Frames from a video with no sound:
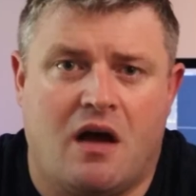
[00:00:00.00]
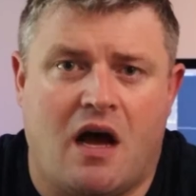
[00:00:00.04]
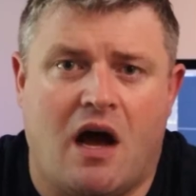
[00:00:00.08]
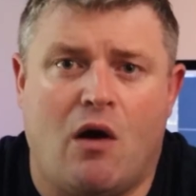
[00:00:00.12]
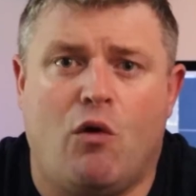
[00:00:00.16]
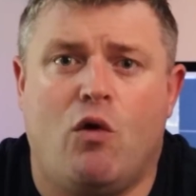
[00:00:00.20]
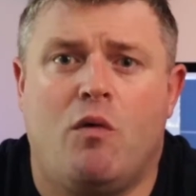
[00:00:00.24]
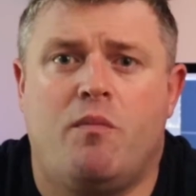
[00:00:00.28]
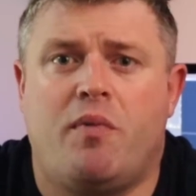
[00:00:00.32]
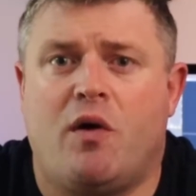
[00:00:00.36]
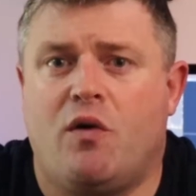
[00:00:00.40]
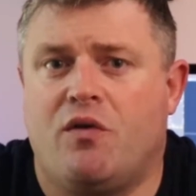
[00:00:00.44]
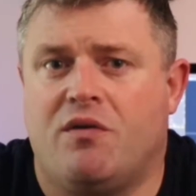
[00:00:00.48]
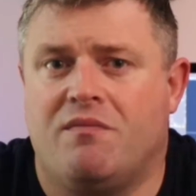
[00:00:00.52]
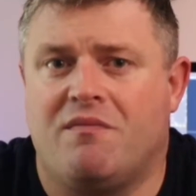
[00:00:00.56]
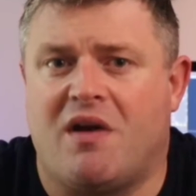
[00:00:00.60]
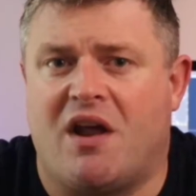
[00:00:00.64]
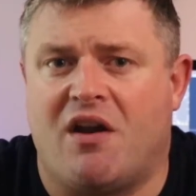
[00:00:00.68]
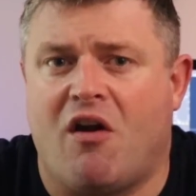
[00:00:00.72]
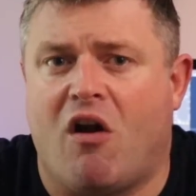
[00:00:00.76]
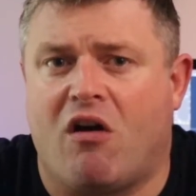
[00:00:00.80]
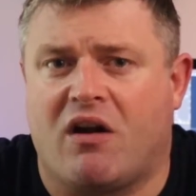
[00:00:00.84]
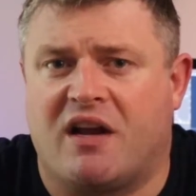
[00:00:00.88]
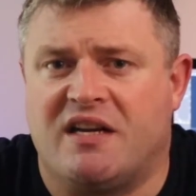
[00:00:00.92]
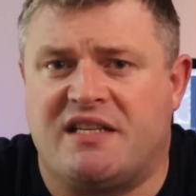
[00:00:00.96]
How about
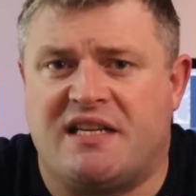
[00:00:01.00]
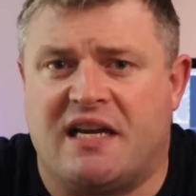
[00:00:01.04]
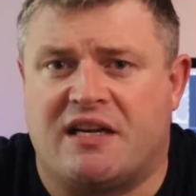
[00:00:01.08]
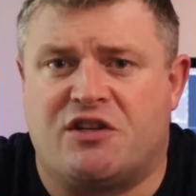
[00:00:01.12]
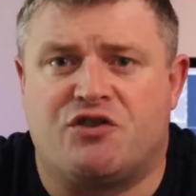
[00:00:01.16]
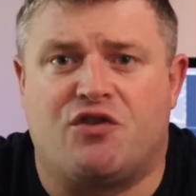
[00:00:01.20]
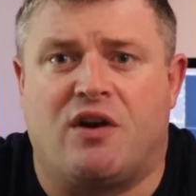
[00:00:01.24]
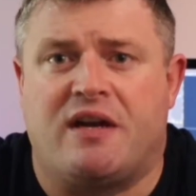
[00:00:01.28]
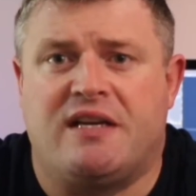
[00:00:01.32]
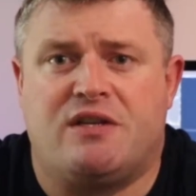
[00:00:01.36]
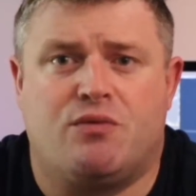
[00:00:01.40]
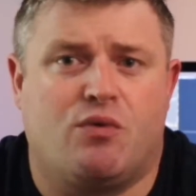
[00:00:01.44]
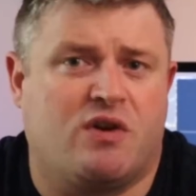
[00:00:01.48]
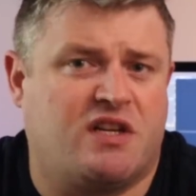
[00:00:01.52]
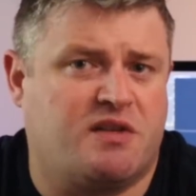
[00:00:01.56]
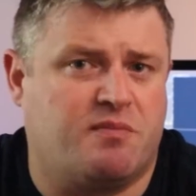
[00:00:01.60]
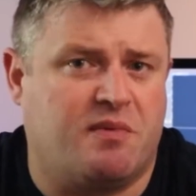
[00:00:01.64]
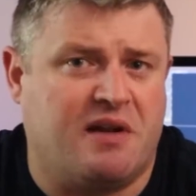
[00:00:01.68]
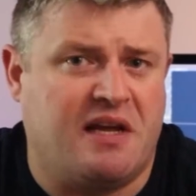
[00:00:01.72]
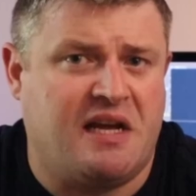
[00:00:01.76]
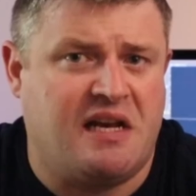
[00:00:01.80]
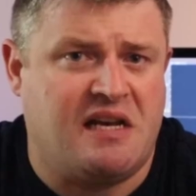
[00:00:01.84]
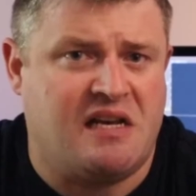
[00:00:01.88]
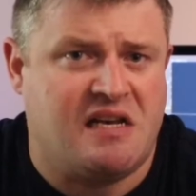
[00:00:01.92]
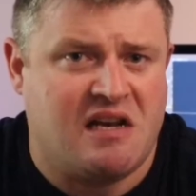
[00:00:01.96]
an architect trying to
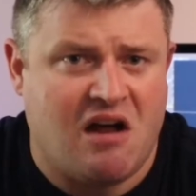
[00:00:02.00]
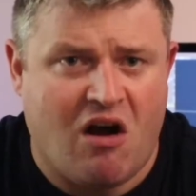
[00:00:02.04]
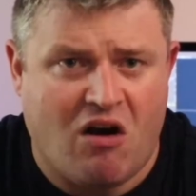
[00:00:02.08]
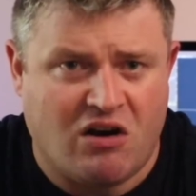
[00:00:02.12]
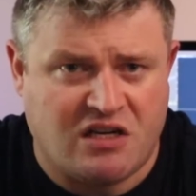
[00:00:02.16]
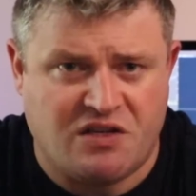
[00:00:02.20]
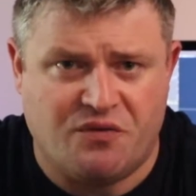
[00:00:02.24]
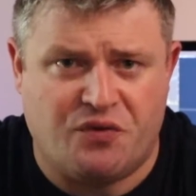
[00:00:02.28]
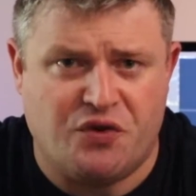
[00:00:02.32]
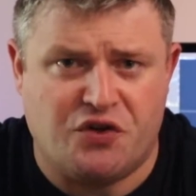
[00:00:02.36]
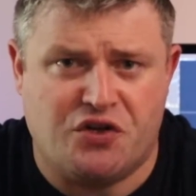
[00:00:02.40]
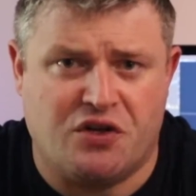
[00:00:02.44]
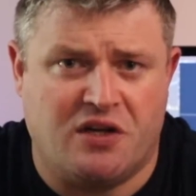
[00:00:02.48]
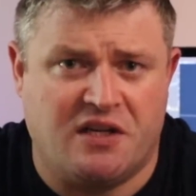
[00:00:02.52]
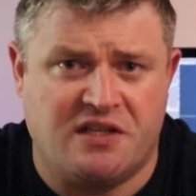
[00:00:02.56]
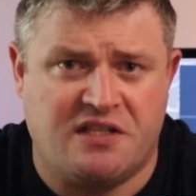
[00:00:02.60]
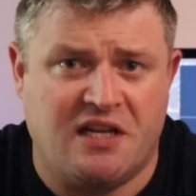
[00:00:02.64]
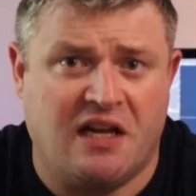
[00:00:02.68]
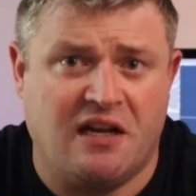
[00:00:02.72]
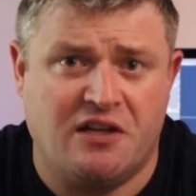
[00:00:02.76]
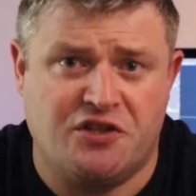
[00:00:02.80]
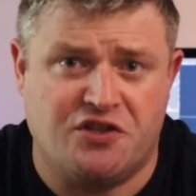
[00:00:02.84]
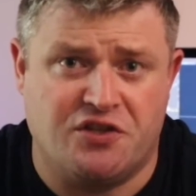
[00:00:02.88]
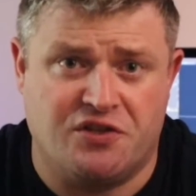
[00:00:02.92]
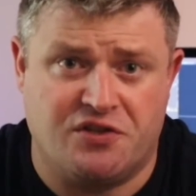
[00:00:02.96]
explain artificial
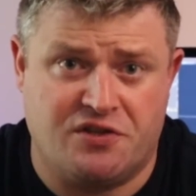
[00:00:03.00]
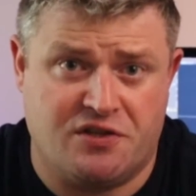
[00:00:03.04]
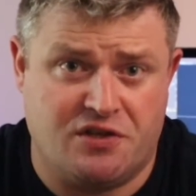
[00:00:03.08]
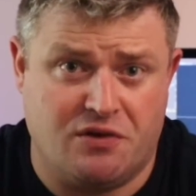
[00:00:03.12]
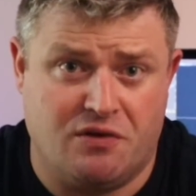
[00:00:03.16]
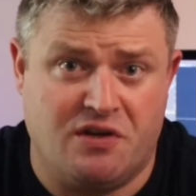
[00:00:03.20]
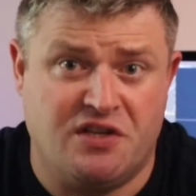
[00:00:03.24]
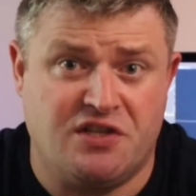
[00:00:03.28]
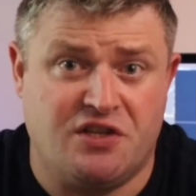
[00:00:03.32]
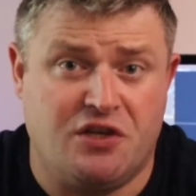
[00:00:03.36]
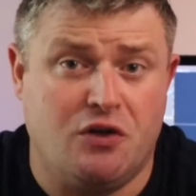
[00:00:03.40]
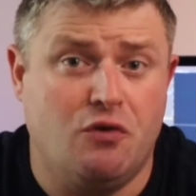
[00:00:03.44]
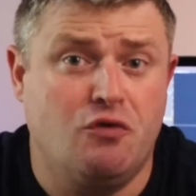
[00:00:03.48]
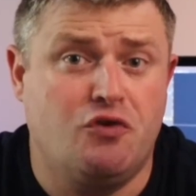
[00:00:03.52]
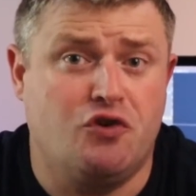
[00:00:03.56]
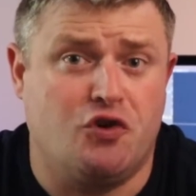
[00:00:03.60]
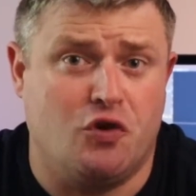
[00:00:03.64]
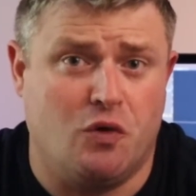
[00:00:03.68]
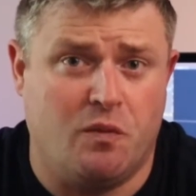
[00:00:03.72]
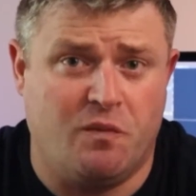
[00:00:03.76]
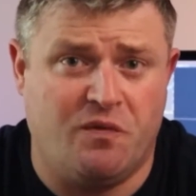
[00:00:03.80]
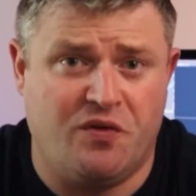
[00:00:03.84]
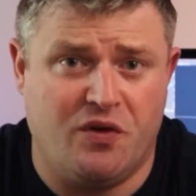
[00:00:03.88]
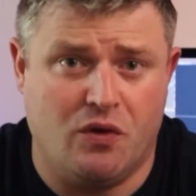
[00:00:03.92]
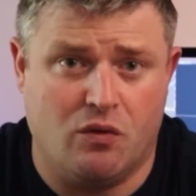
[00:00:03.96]
intelligence to his
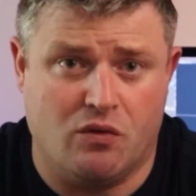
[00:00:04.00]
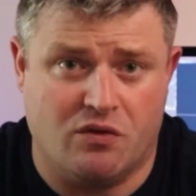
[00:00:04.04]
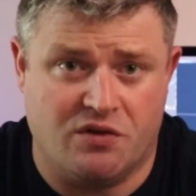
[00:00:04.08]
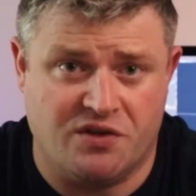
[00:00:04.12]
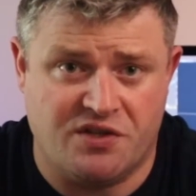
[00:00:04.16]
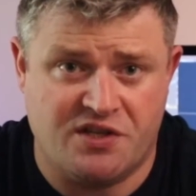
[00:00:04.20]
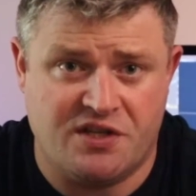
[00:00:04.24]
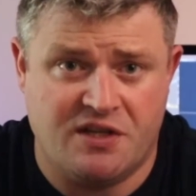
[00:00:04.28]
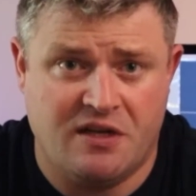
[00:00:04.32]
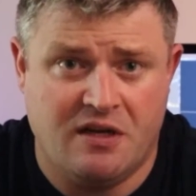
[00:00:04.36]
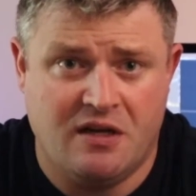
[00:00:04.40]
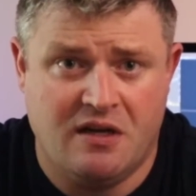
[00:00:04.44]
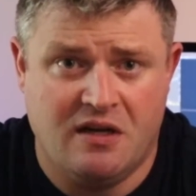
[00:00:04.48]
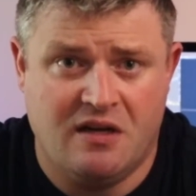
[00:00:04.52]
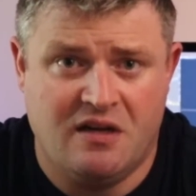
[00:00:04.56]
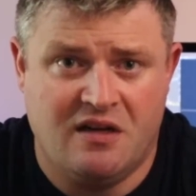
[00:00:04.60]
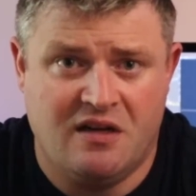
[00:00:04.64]
YouTube viewers?